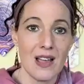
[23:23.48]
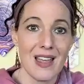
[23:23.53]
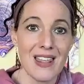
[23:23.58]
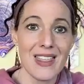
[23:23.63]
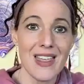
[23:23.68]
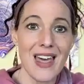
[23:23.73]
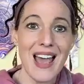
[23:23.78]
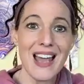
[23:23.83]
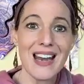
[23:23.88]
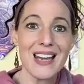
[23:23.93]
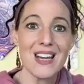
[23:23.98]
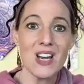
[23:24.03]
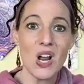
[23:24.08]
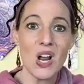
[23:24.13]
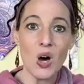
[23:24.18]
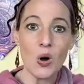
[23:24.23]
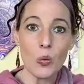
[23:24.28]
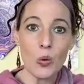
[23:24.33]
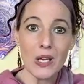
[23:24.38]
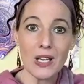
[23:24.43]
That
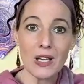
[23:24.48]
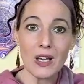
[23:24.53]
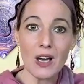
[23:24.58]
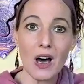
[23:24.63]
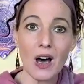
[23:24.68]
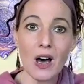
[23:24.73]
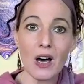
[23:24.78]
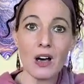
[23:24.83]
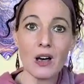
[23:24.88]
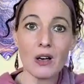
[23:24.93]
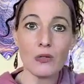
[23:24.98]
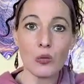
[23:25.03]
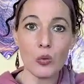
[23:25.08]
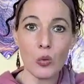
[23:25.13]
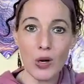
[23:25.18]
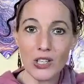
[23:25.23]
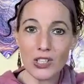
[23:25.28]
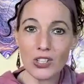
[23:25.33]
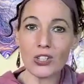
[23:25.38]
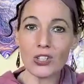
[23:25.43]
knowing of
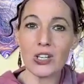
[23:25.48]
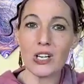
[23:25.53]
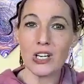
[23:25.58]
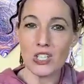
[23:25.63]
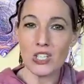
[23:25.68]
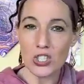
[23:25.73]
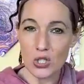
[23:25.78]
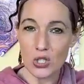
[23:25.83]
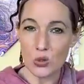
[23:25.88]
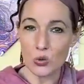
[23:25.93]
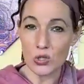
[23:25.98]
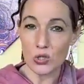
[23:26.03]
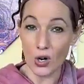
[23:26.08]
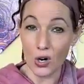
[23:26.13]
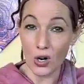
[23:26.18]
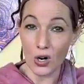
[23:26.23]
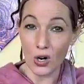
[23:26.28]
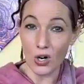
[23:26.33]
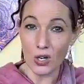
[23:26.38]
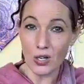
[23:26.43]
what your issues
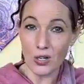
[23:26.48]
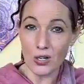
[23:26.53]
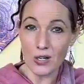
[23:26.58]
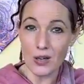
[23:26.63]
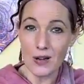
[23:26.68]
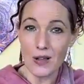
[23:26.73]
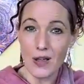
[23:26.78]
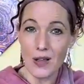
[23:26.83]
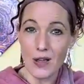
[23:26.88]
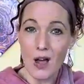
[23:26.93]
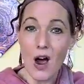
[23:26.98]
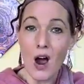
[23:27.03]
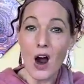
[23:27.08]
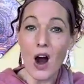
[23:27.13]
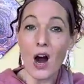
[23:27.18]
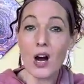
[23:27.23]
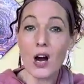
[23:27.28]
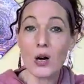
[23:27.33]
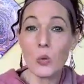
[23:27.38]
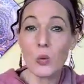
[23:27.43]
are
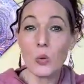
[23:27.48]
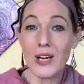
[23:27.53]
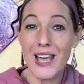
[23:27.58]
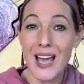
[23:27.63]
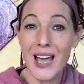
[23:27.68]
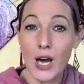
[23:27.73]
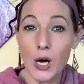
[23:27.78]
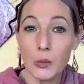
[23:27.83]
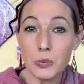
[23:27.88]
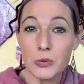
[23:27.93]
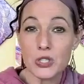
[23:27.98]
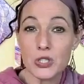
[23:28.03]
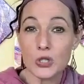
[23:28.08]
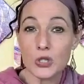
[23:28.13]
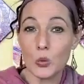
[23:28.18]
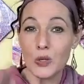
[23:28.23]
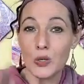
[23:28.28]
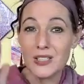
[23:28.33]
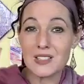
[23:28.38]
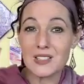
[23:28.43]
what helps
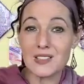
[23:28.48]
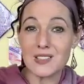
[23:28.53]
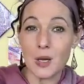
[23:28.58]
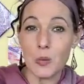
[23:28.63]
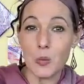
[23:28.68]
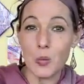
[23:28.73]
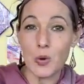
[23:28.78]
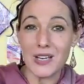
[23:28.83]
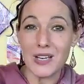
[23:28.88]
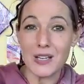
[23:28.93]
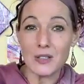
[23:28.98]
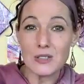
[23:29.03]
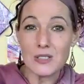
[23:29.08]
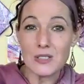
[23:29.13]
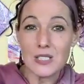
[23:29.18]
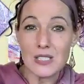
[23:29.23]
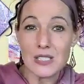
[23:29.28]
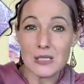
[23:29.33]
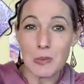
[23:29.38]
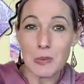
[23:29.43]
you when someone
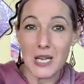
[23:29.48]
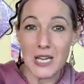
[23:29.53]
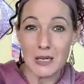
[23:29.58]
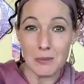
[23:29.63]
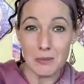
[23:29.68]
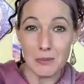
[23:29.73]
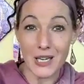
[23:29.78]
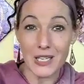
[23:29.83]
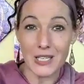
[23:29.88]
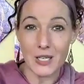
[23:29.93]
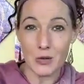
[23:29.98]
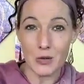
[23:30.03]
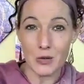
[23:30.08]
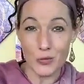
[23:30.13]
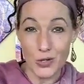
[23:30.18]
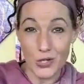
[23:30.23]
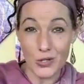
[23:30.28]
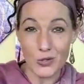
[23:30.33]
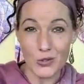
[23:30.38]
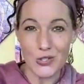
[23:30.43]
else's pain body
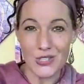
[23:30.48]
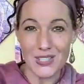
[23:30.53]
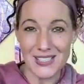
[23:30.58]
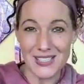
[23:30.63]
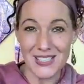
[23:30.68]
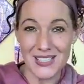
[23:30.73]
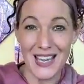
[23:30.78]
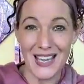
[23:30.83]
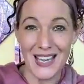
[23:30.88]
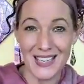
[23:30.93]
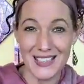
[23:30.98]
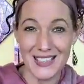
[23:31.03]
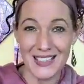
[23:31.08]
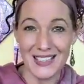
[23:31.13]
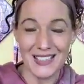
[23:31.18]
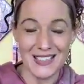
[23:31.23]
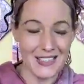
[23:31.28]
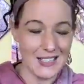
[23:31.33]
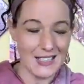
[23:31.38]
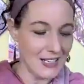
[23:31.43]
rears its head.
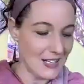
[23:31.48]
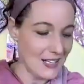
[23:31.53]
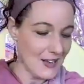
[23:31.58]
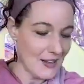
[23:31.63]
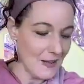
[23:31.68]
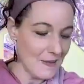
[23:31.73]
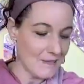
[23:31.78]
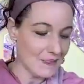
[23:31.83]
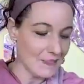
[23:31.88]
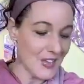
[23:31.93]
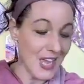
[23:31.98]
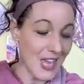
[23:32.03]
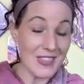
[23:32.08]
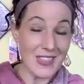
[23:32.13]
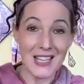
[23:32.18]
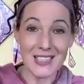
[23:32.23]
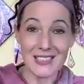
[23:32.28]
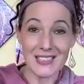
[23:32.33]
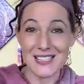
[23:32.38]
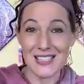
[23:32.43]
And
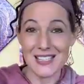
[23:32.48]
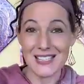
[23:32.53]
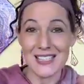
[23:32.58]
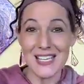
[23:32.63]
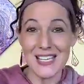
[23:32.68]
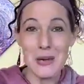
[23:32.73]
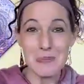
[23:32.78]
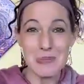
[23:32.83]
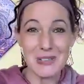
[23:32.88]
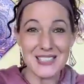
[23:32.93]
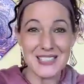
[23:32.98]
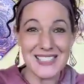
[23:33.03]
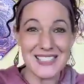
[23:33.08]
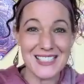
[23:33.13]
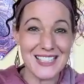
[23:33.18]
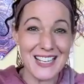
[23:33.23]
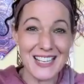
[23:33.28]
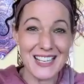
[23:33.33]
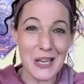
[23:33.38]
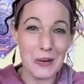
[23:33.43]
that's the topic
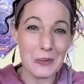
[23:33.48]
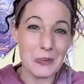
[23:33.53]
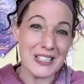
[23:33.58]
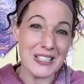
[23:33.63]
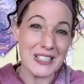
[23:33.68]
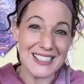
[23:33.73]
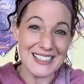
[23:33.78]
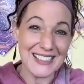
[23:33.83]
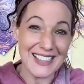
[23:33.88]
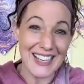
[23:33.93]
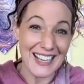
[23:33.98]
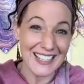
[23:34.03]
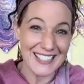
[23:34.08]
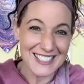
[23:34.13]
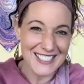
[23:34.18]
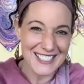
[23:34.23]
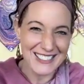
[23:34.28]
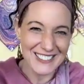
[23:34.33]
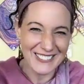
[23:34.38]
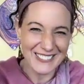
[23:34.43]
today that we didn't
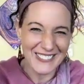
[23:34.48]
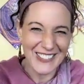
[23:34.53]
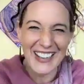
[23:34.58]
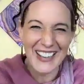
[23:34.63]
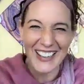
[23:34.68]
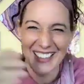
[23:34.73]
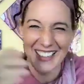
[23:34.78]
get to.